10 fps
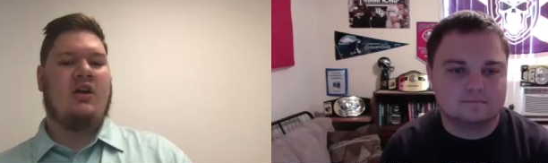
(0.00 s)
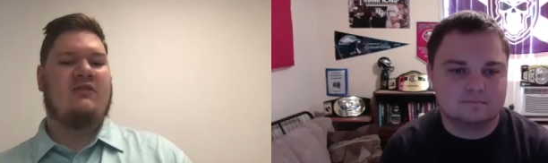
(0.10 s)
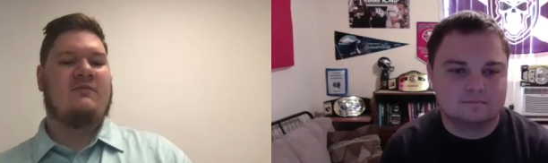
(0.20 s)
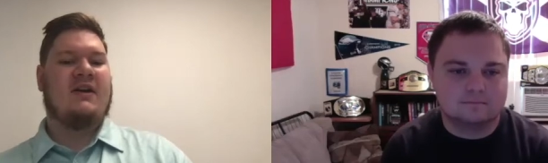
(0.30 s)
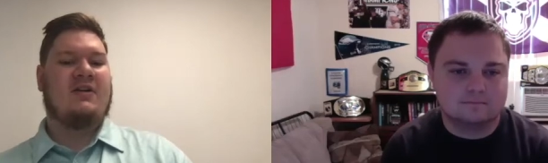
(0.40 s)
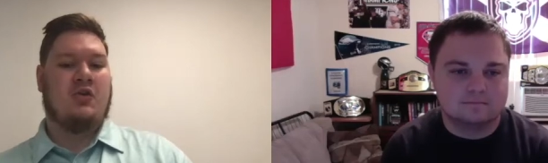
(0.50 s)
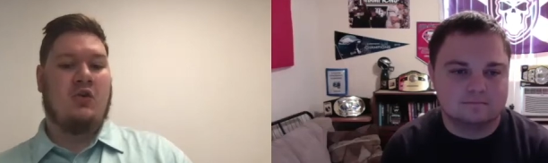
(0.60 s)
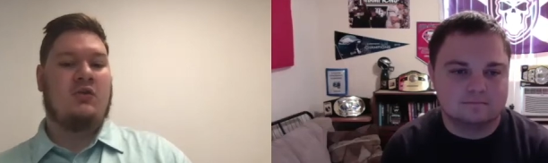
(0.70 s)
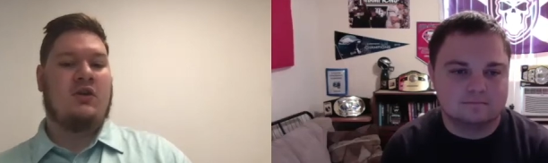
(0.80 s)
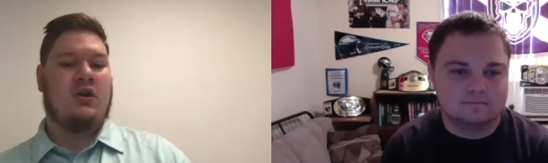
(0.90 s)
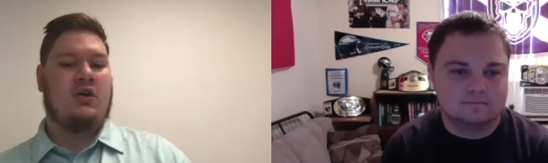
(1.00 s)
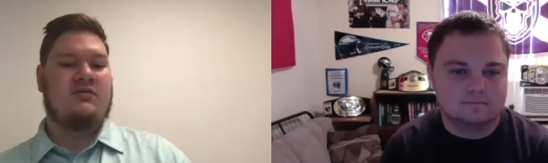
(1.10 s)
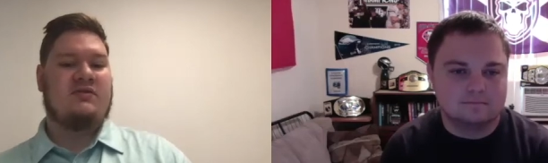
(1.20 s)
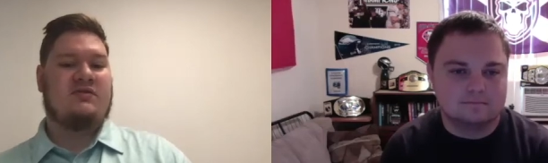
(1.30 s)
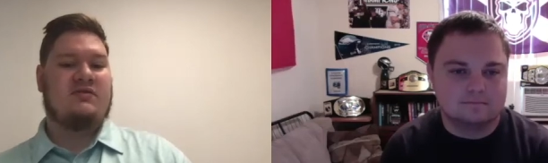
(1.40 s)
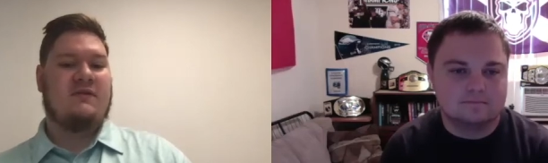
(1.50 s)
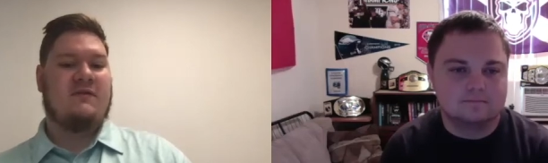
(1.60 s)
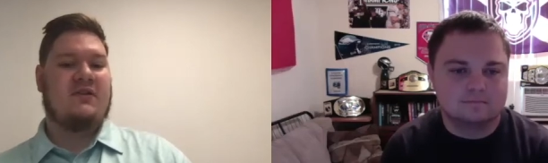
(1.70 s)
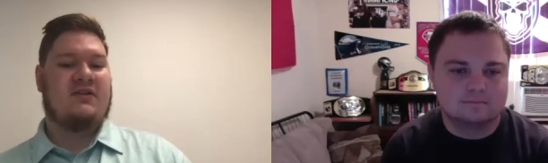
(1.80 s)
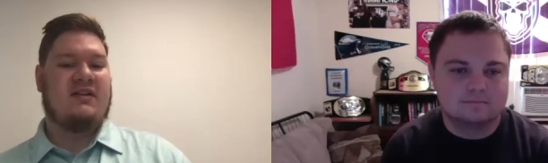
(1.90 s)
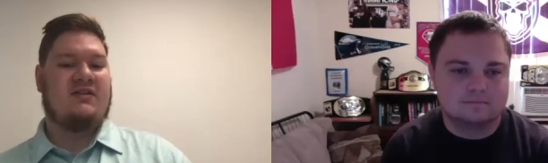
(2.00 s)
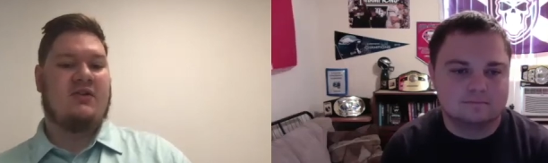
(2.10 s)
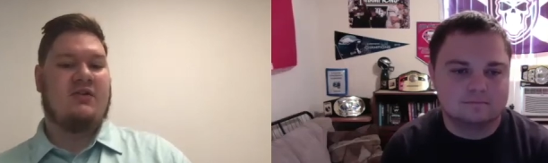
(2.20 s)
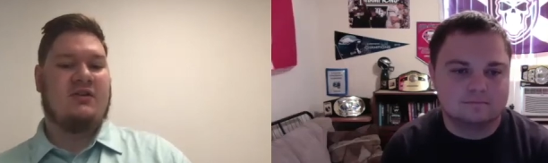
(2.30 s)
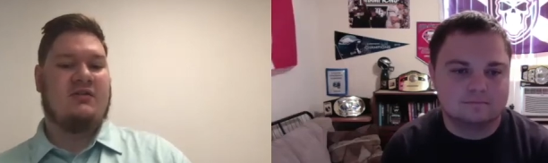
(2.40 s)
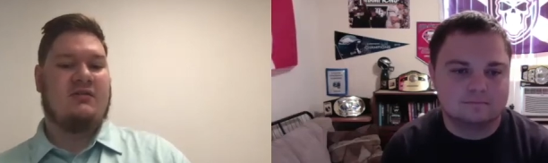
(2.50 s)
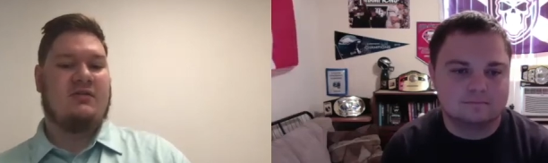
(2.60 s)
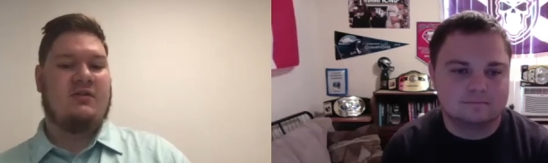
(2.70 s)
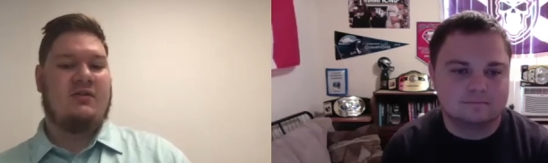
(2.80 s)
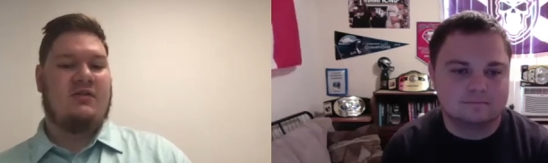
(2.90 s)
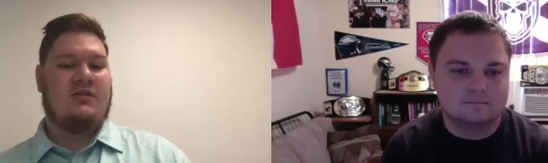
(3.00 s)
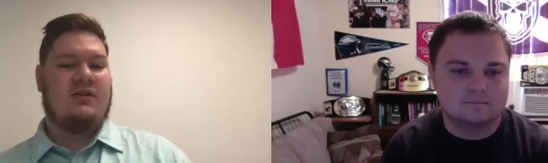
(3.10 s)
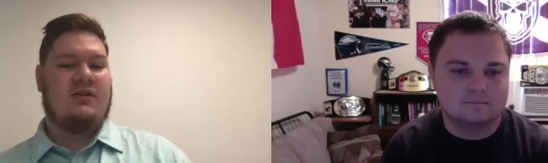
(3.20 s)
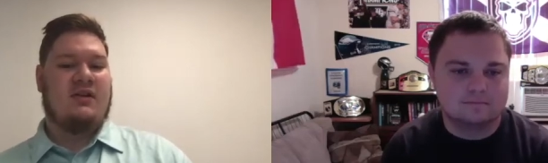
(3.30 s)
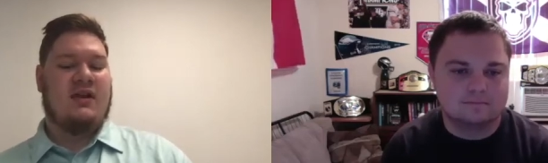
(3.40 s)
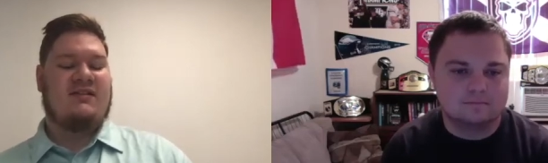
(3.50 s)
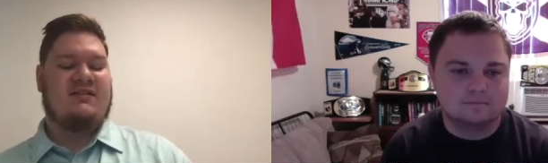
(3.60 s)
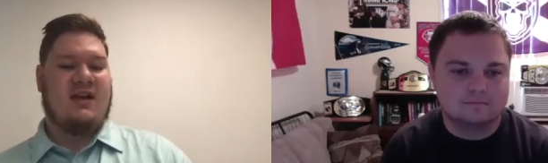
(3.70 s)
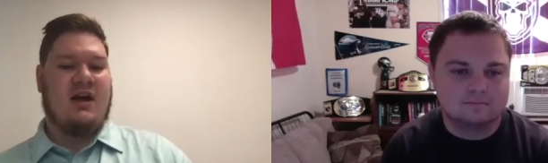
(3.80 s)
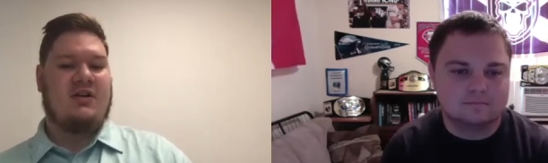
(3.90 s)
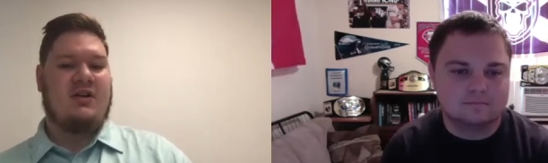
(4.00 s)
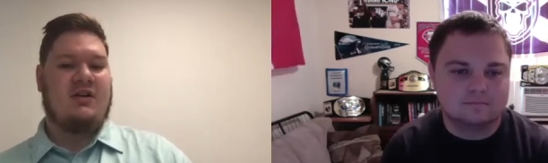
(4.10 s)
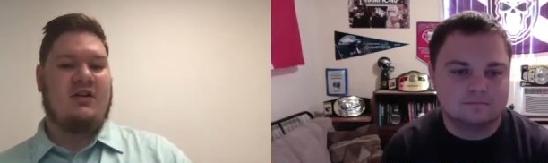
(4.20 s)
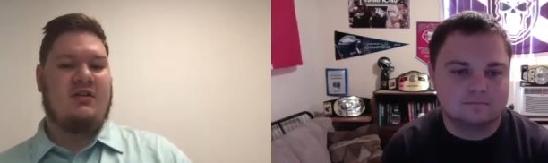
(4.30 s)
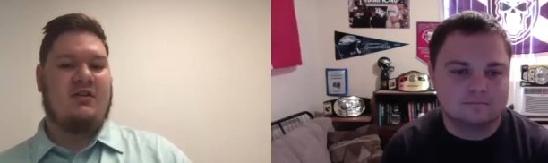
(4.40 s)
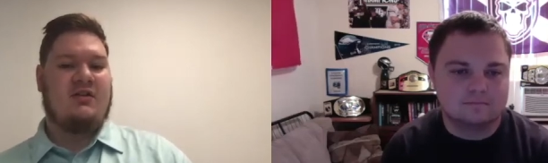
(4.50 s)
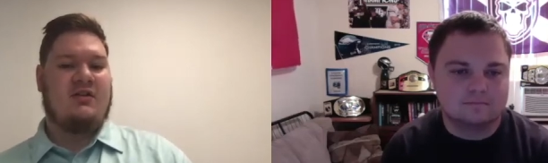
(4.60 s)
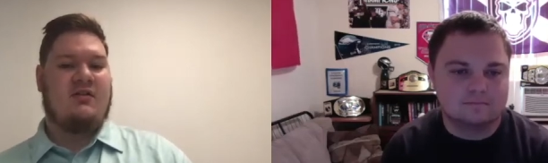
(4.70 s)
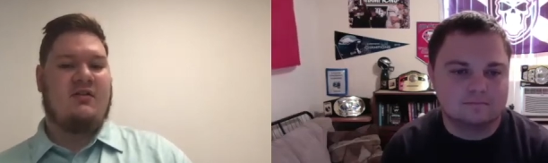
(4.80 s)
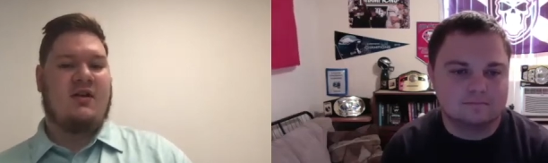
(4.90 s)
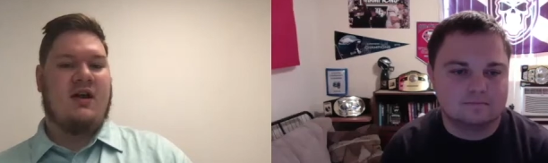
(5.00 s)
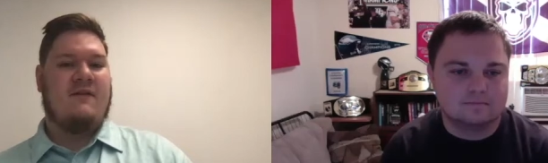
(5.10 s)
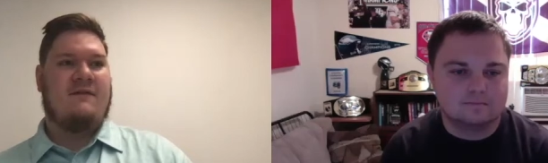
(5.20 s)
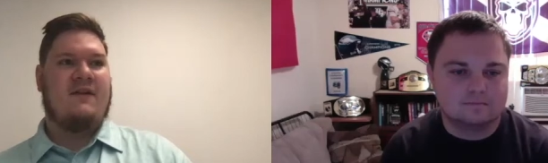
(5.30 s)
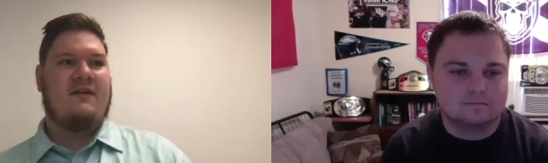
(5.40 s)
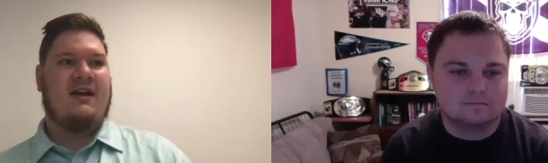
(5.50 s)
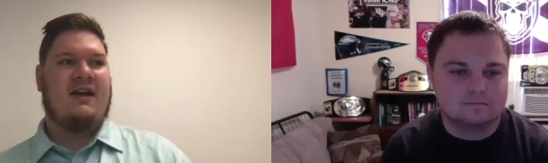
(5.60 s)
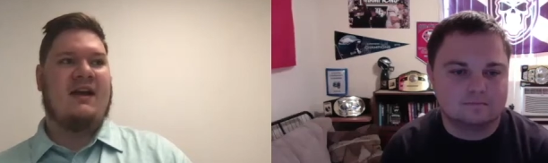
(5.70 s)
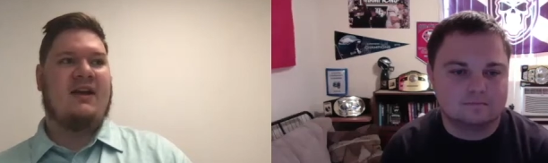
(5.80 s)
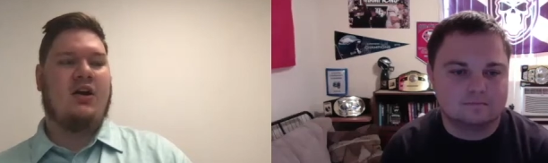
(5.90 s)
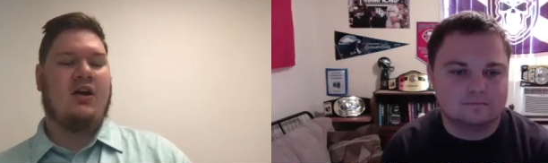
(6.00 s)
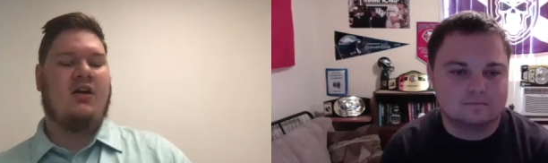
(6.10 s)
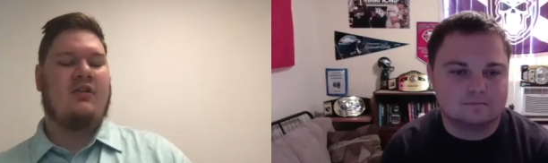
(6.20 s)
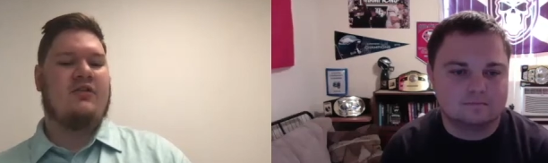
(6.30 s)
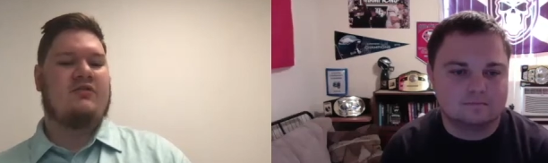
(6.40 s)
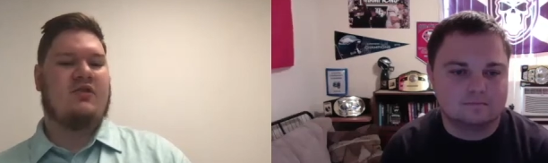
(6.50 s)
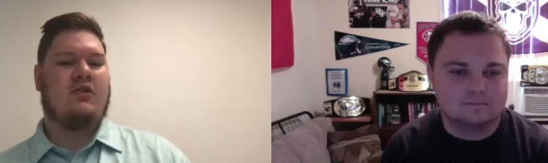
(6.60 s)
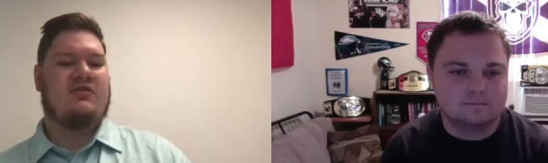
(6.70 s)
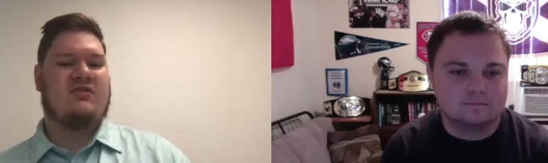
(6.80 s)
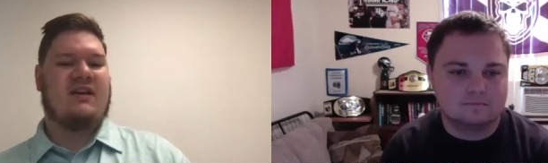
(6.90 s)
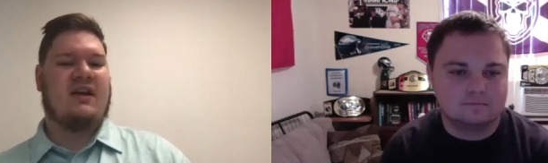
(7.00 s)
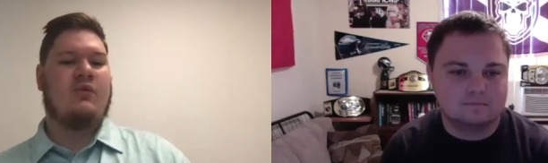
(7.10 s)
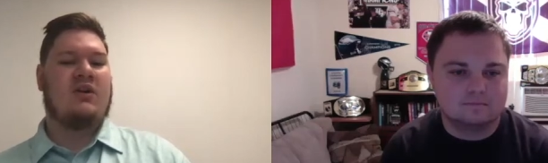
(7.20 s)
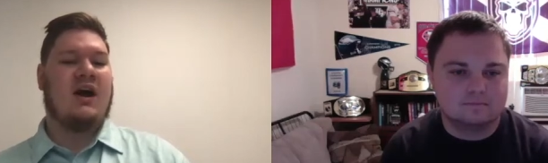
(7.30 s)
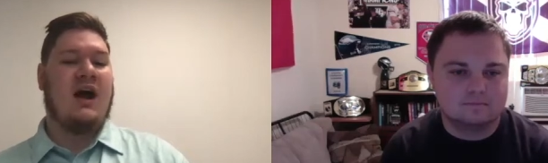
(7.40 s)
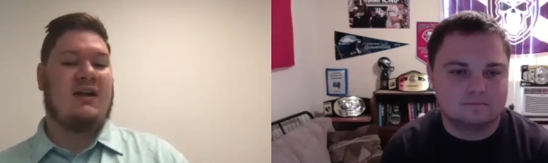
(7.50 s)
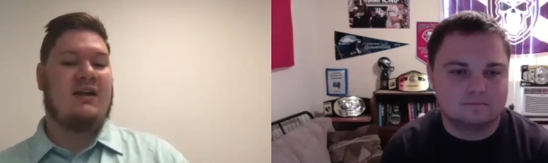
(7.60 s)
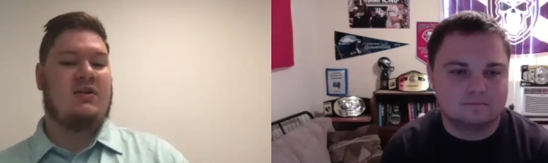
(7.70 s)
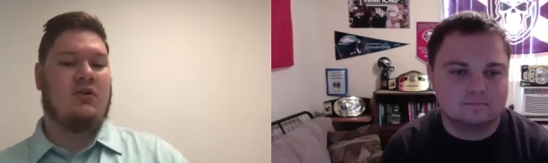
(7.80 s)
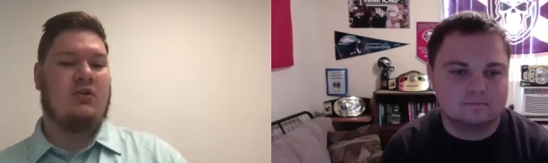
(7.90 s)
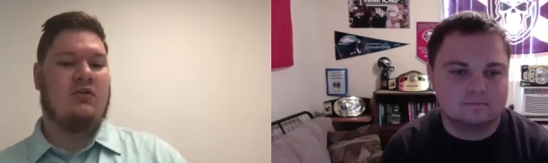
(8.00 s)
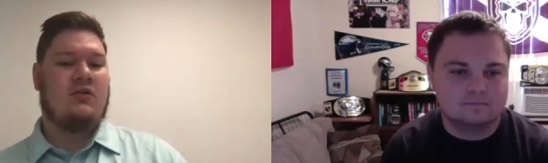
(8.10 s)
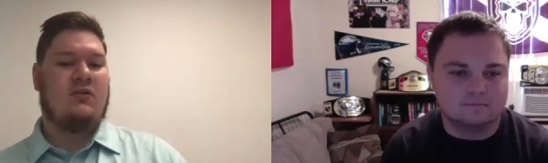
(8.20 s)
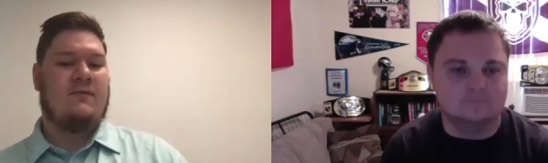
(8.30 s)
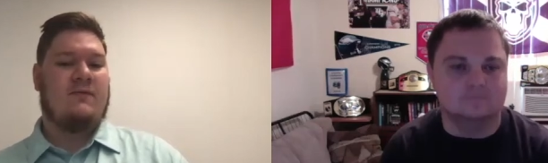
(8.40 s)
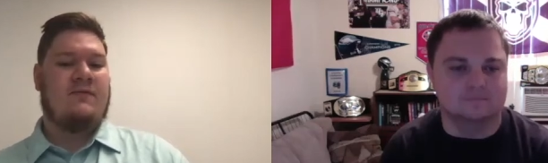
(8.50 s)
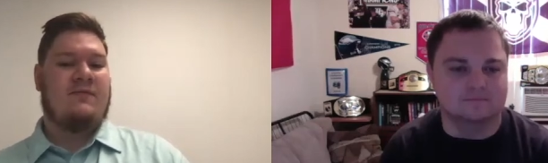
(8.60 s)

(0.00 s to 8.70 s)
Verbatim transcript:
Speaker 1: of my goal calls for Daytona and, and soccer, I feel like I call those goals like I would a hockey goal. Mm-hmm.